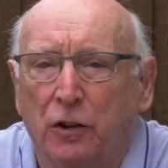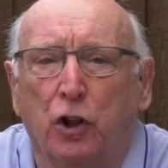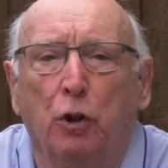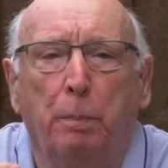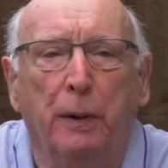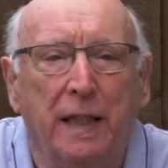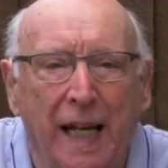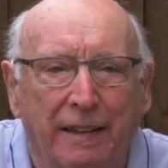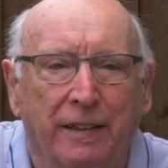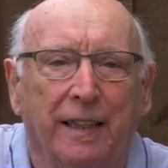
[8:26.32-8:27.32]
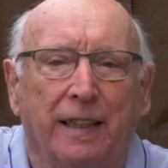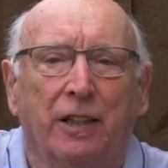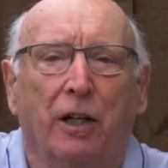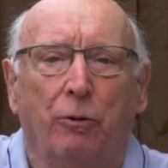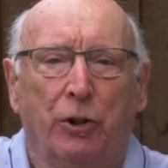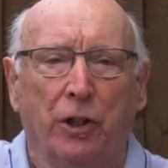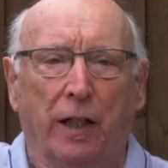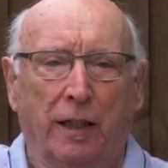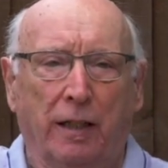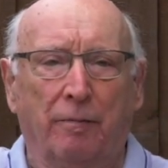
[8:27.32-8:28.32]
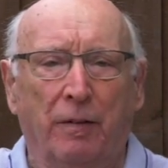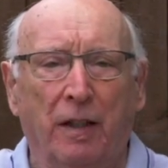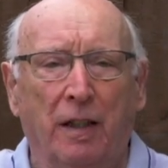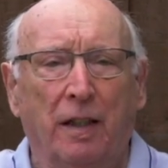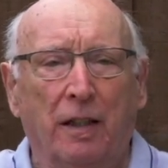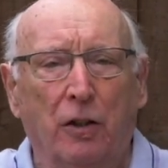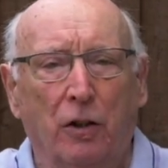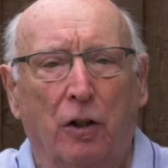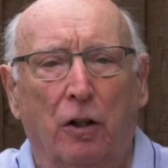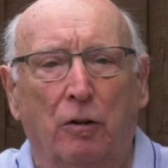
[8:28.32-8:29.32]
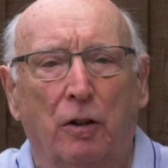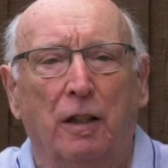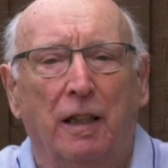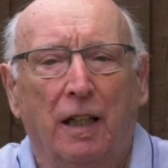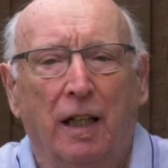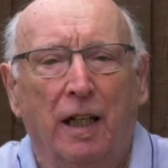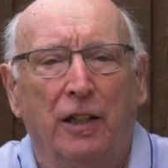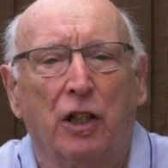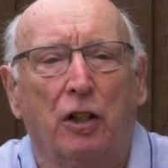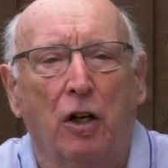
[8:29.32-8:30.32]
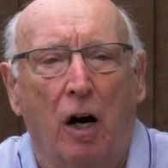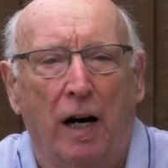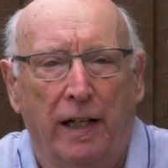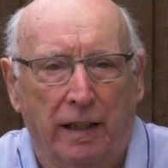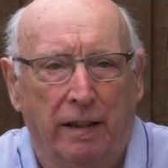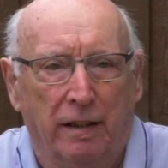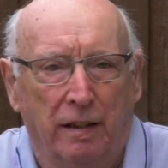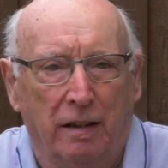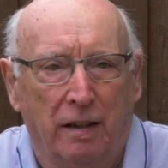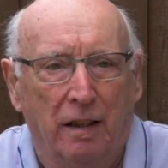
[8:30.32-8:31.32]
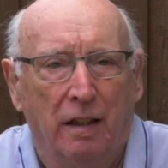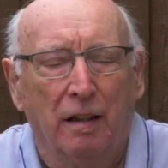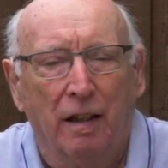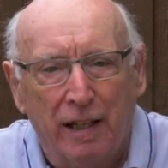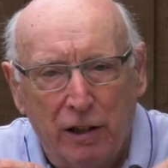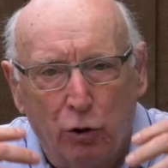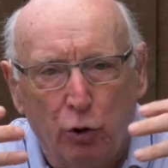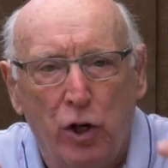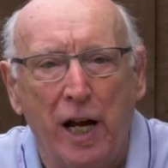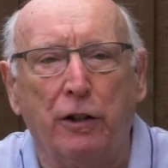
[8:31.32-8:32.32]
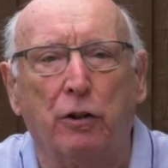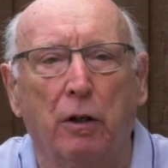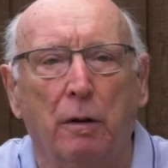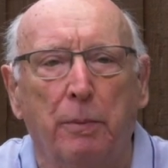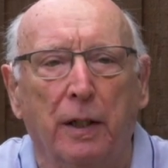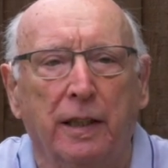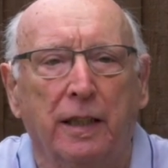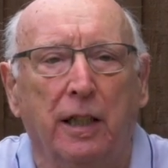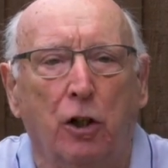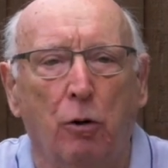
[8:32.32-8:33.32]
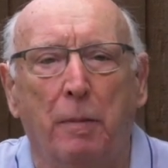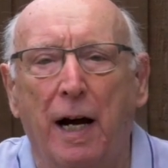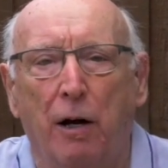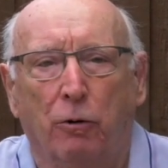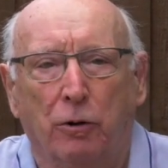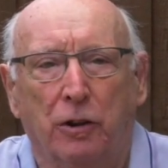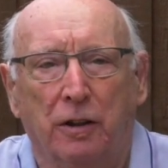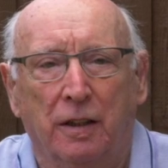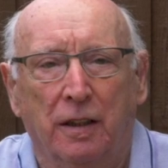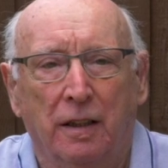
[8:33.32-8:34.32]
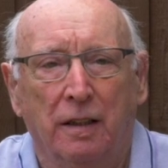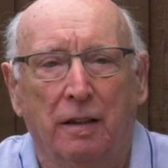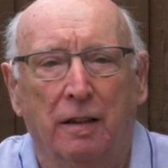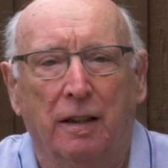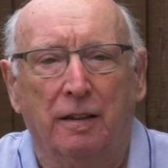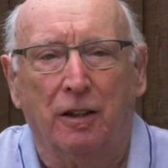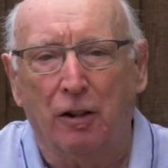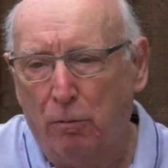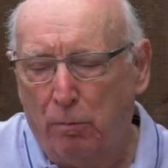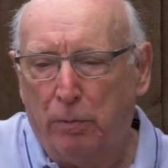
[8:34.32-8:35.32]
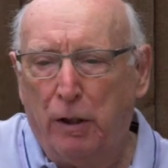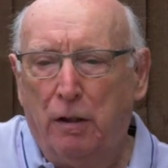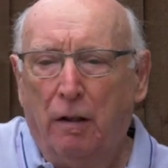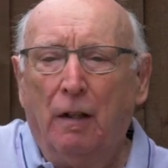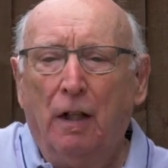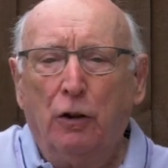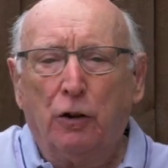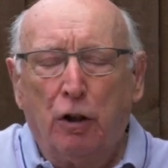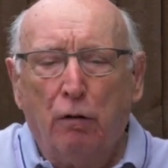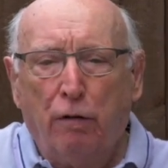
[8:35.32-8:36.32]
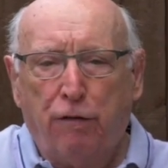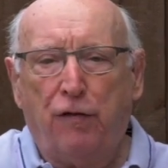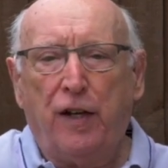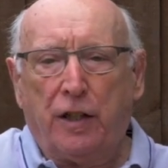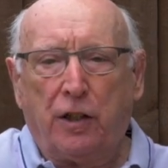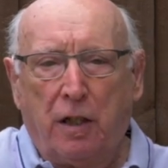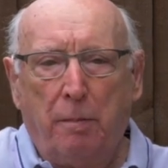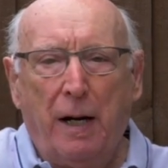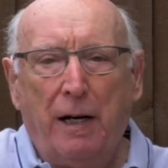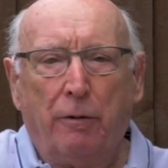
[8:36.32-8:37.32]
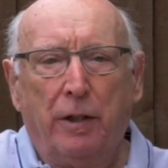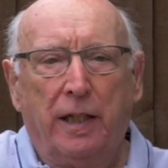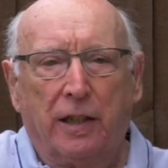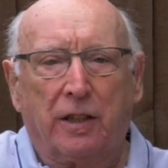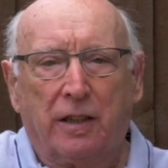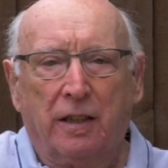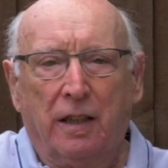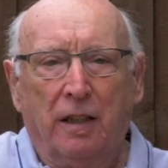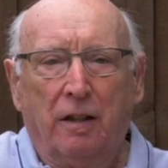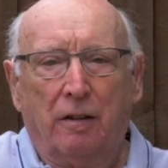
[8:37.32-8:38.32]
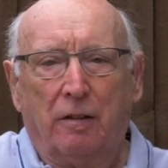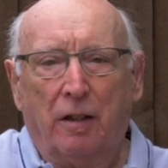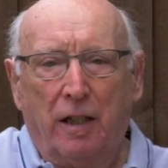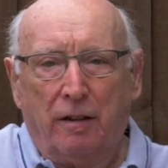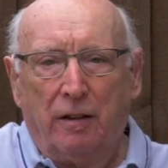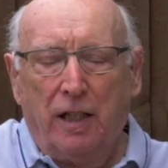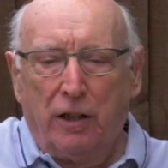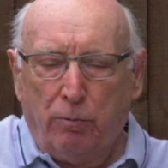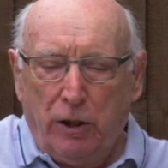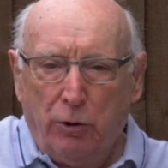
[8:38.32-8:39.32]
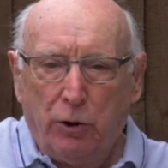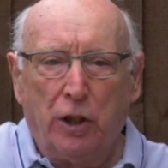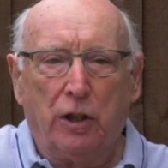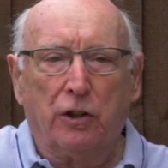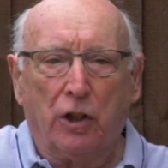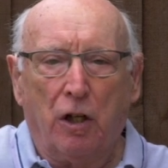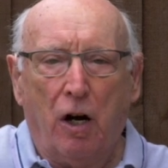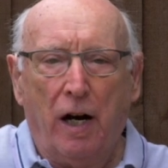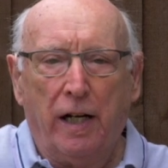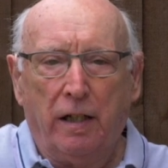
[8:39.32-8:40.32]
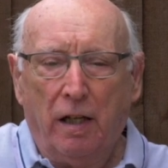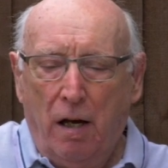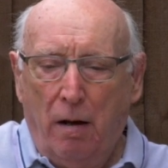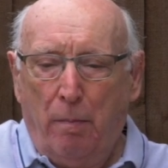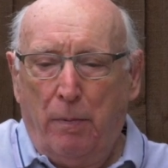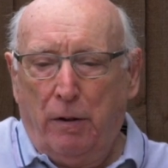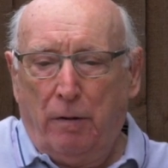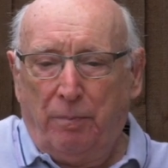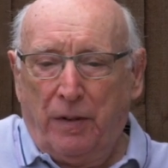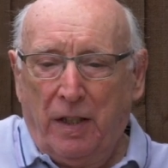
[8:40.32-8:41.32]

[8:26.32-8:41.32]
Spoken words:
too pedantic, shall we say, you know. It's a guide. Let your natural ability come out. Yeah, don't be too fixed about this. All right, yes, we use it as a guide, but